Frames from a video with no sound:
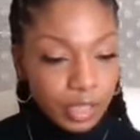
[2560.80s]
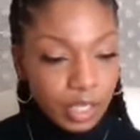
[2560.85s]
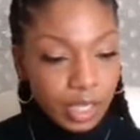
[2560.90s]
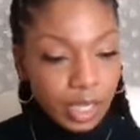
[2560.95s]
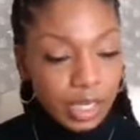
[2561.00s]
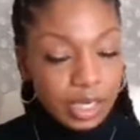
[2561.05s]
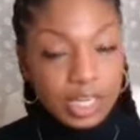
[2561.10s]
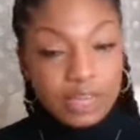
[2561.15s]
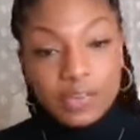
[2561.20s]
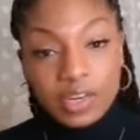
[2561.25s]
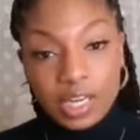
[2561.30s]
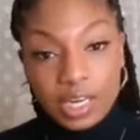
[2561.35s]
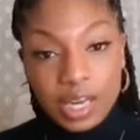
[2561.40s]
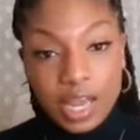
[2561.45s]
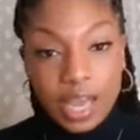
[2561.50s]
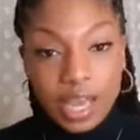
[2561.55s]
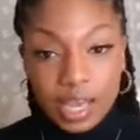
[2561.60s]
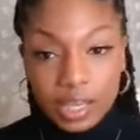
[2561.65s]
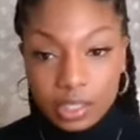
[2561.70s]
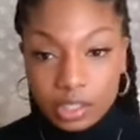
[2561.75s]
And even in
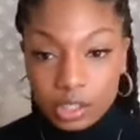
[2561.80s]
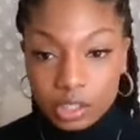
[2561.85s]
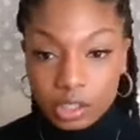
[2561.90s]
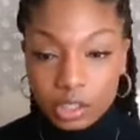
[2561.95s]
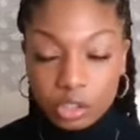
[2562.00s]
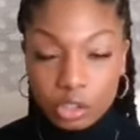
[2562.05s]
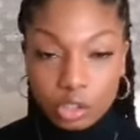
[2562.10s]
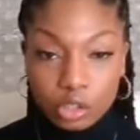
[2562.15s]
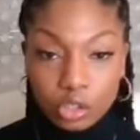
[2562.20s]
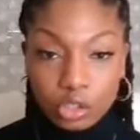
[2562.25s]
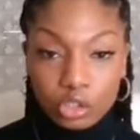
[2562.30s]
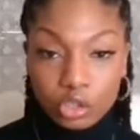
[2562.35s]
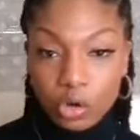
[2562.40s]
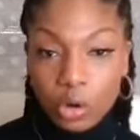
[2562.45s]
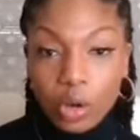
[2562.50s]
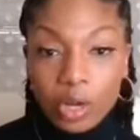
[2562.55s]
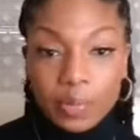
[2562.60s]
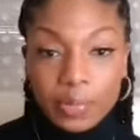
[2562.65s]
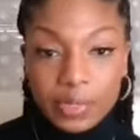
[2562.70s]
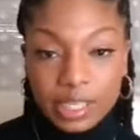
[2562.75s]
that, you
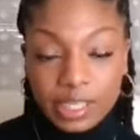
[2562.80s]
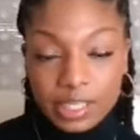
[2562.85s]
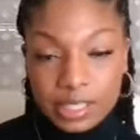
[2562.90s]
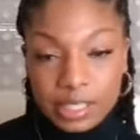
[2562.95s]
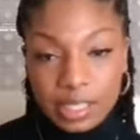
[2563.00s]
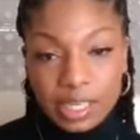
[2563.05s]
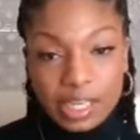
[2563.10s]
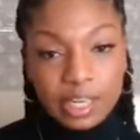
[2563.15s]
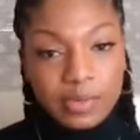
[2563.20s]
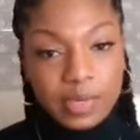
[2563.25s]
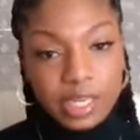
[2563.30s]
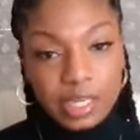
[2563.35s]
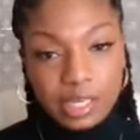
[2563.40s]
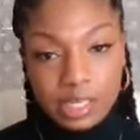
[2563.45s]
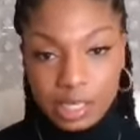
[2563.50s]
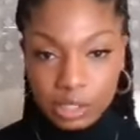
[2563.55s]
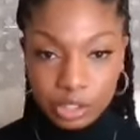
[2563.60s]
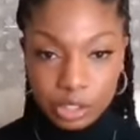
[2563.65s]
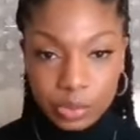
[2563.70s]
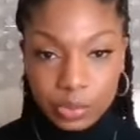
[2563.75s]
go up against the enemy and
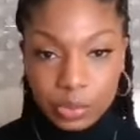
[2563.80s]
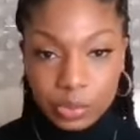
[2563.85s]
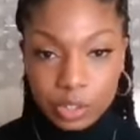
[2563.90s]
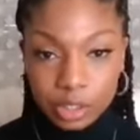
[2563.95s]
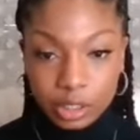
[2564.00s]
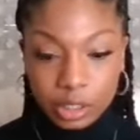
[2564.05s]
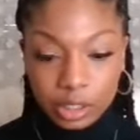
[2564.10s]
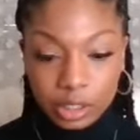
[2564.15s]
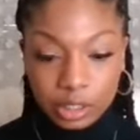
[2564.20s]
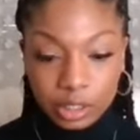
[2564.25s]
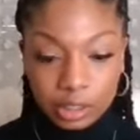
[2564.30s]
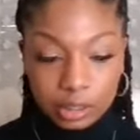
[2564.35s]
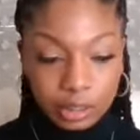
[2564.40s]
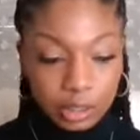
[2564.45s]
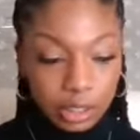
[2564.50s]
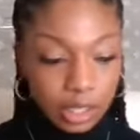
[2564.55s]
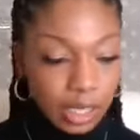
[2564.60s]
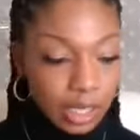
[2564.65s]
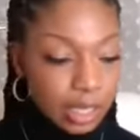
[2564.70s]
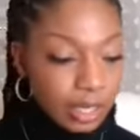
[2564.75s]
the accuser. Mm-hmm.
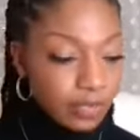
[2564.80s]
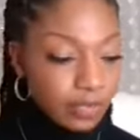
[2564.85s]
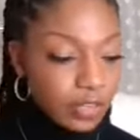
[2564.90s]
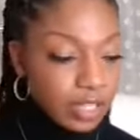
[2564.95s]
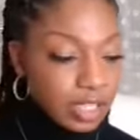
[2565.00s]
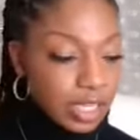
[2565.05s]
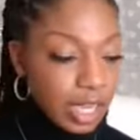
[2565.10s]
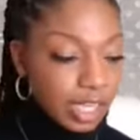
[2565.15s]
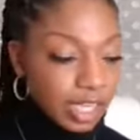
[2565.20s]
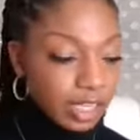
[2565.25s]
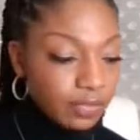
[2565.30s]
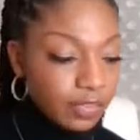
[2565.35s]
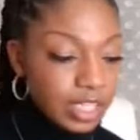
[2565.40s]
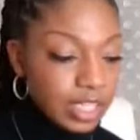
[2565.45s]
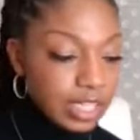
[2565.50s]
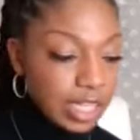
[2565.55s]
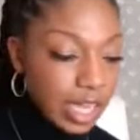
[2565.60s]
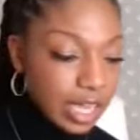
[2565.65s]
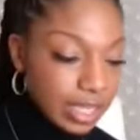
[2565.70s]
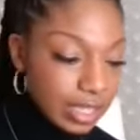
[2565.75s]
And if it's like, if he
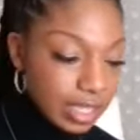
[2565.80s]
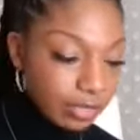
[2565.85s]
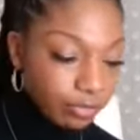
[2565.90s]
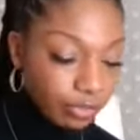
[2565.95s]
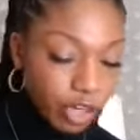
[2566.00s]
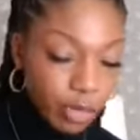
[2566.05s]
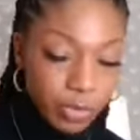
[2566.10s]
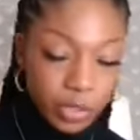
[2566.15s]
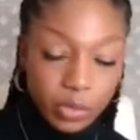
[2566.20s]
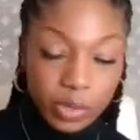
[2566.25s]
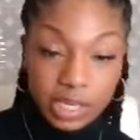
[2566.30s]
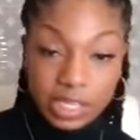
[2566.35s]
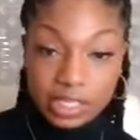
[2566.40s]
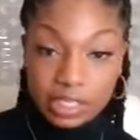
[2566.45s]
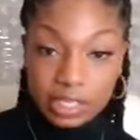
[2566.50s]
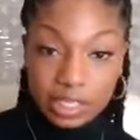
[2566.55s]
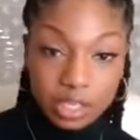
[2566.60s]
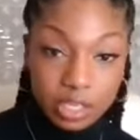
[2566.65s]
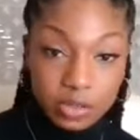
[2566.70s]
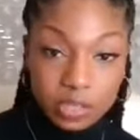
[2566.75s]
takes it from you and he
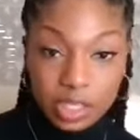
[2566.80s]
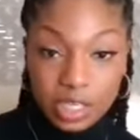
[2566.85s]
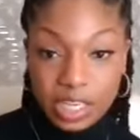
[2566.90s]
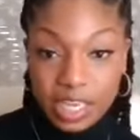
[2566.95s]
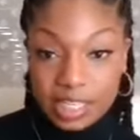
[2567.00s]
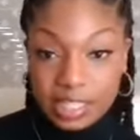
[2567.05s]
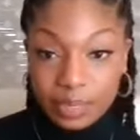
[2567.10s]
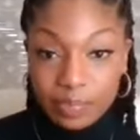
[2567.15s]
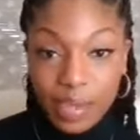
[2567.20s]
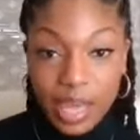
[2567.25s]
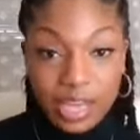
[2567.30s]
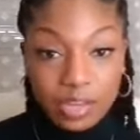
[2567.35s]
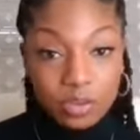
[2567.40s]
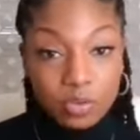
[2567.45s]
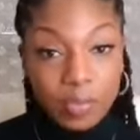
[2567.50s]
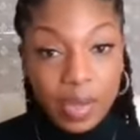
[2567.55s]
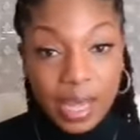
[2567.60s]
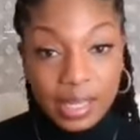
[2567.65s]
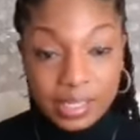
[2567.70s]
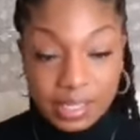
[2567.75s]
steals it, he has to pay you
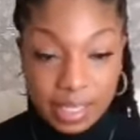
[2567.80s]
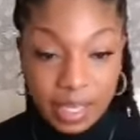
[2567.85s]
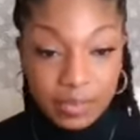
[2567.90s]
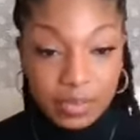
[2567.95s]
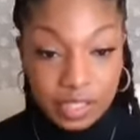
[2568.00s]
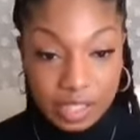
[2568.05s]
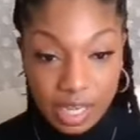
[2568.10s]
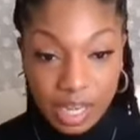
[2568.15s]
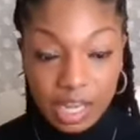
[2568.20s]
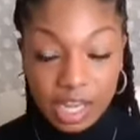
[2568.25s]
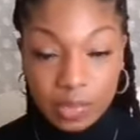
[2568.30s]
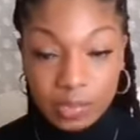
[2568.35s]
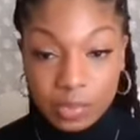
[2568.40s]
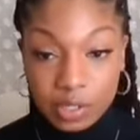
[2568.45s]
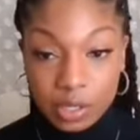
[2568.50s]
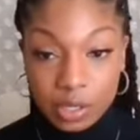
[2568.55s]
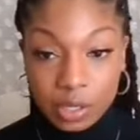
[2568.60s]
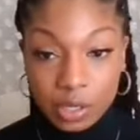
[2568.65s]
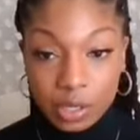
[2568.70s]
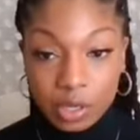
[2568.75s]
back seven times.
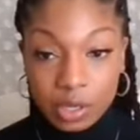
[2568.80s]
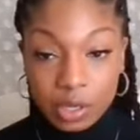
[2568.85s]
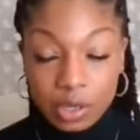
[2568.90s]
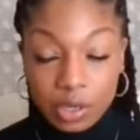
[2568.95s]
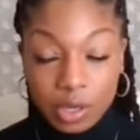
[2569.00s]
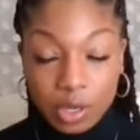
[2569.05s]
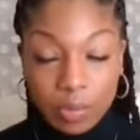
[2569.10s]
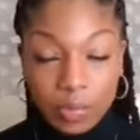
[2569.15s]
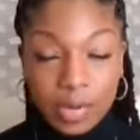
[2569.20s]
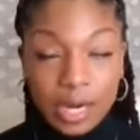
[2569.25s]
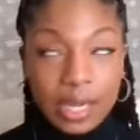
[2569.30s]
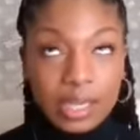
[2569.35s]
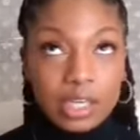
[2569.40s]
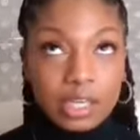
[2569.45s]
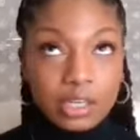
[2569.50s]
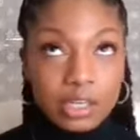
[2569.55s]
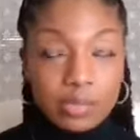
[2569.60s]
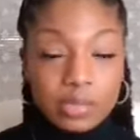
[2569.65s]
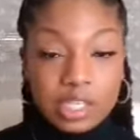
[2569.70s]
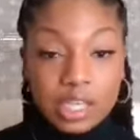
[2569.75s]
But I
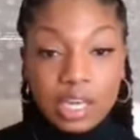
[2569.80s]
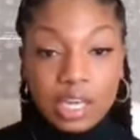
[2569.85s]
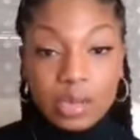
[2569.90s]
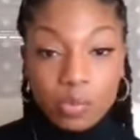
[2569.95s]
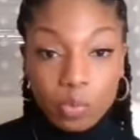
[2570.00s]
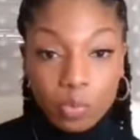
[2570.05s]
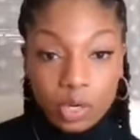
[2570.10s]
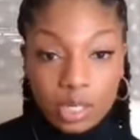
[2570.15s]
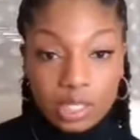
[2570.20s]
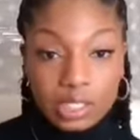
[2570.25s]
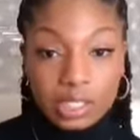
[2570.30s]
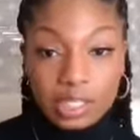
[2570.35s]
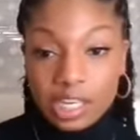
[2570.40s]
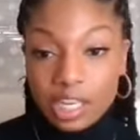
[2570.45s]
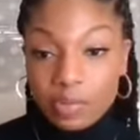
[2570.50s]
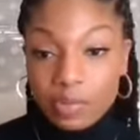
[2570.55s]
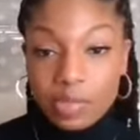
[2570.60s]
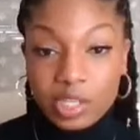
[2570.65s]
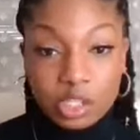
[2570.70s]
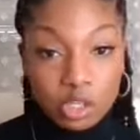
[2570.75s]
hear him saying, what has the
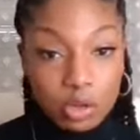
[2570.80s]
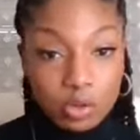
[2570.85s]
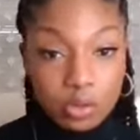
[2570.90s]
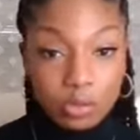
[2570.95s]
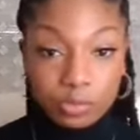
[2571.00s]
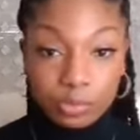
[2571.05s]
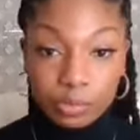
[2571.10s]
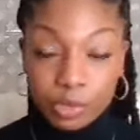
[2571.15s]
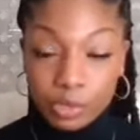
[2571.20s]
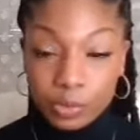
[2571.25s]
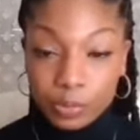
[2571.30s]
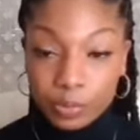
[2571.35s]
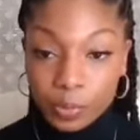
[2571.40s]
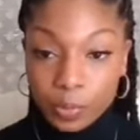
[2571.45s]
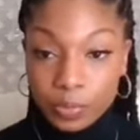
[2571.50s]
enemy stolen from you?